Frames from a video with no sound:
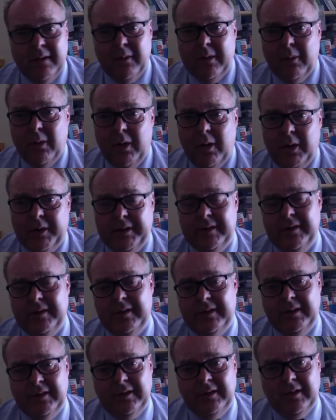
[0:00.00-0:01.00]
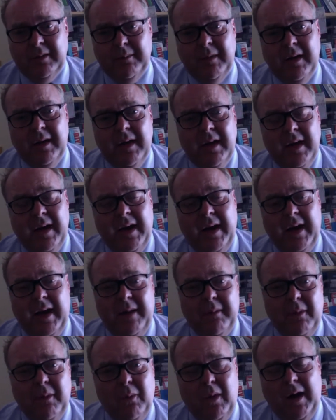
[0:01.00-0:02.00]
a rewarding system.
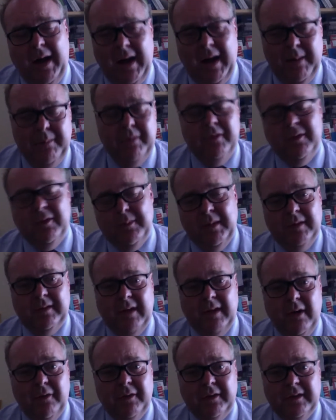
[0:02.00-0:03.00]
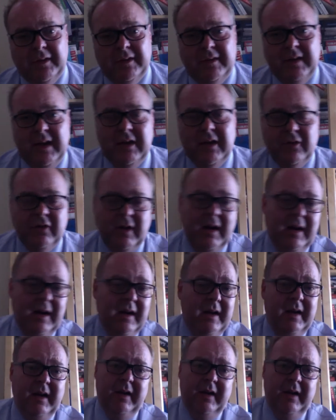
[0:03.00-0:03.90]
And what happens, myself as a teacher,